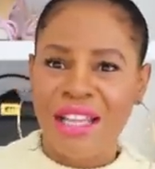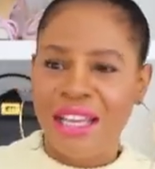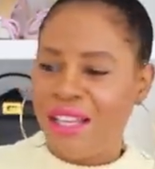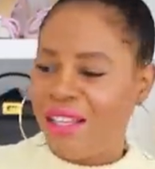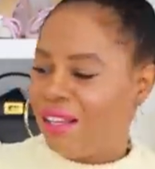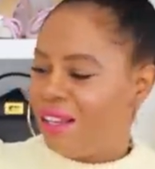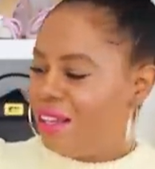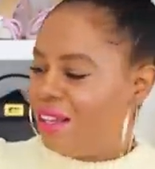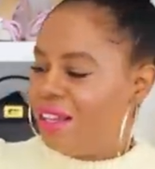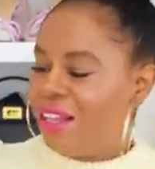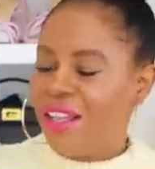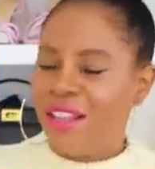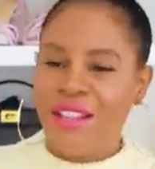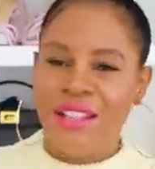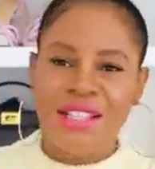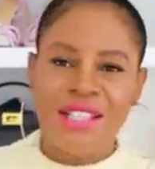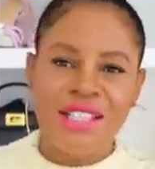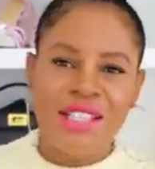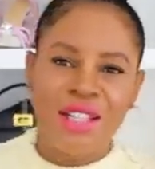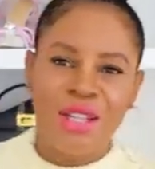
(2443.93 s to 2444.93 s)
Like,
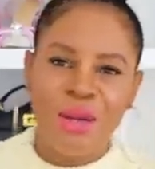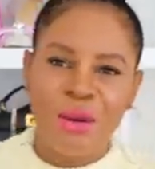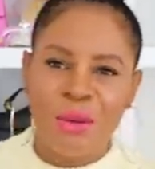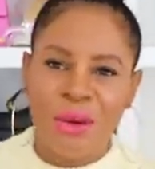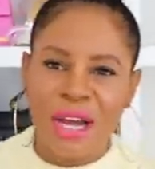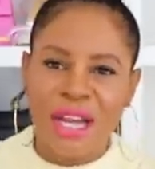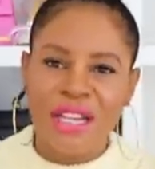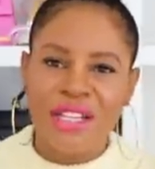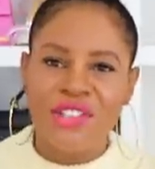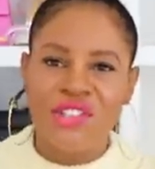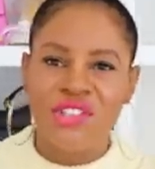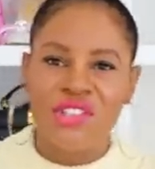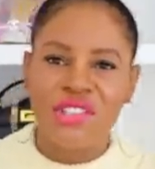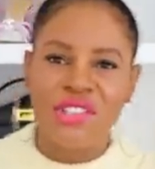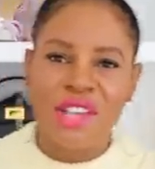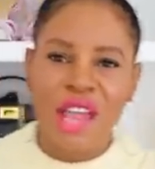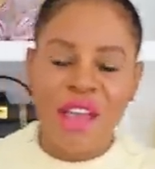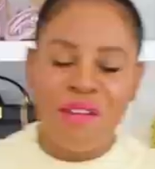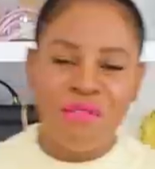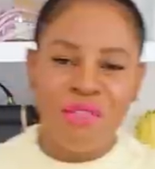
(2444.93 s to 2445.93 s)
this silhouette is
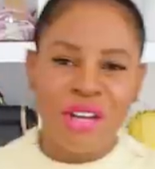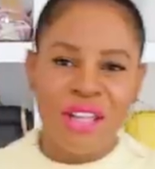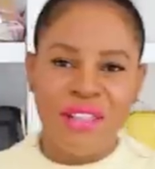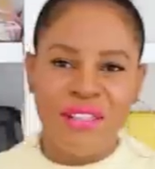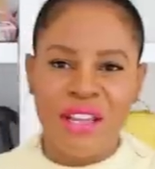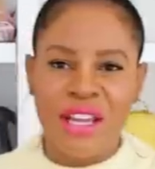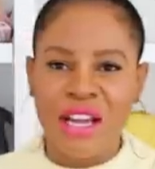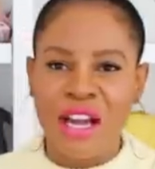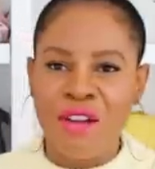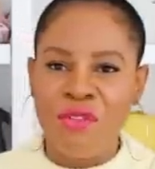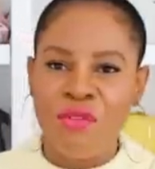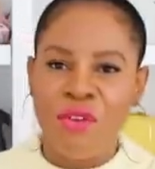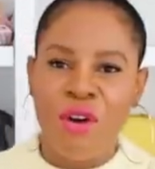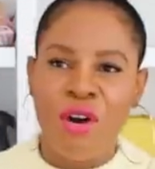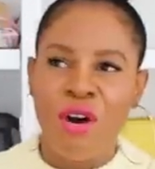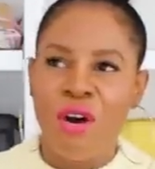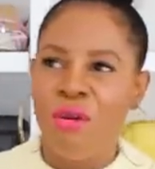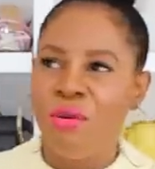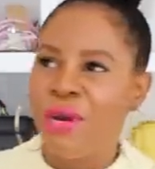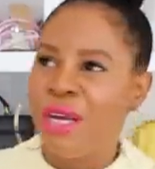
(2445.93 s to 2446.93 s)
just everything. I've
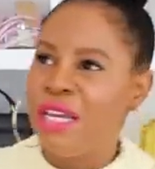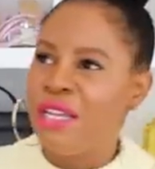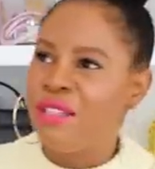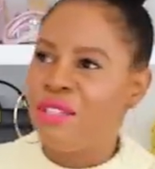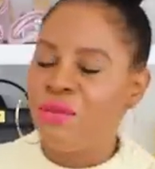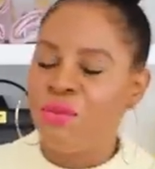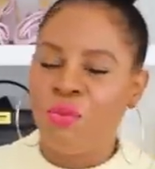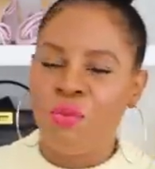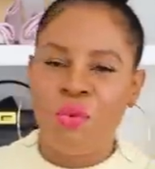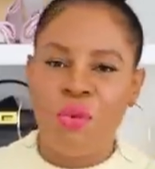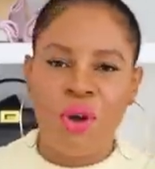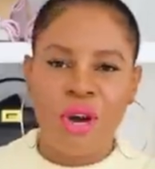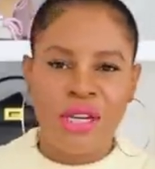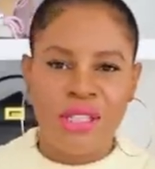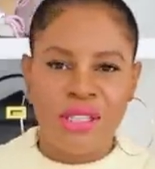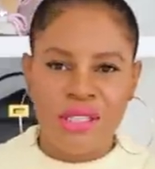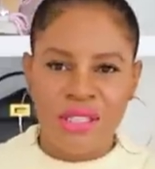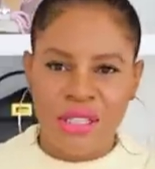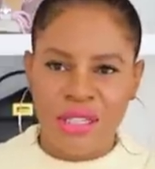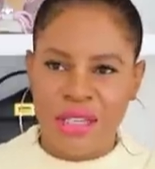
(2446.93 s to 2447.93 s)
always
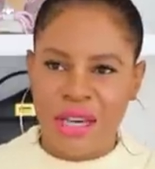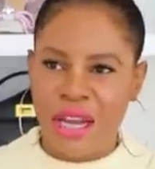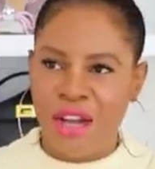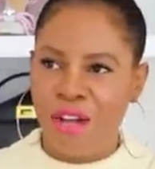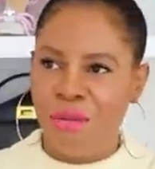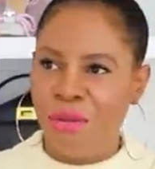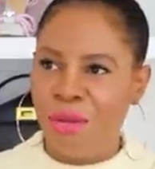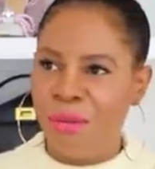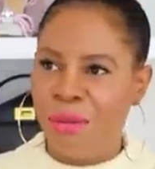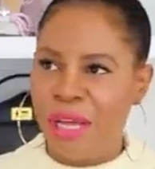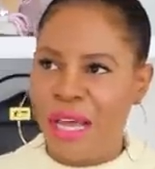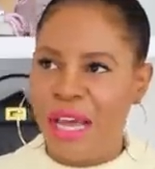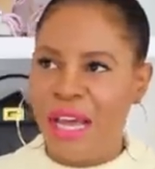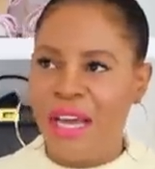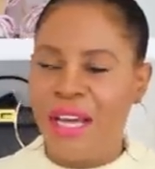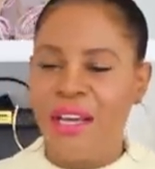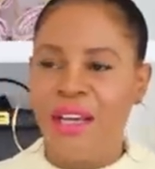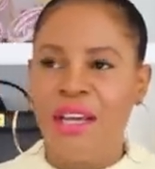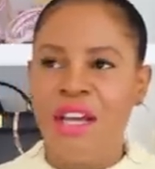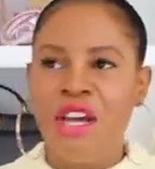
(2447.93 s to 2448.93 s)
wanted an Alma
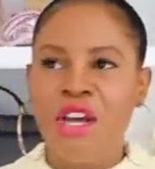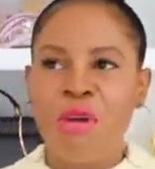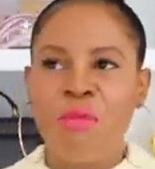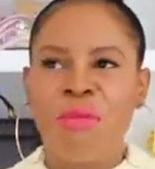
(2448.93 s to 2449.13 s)
bag.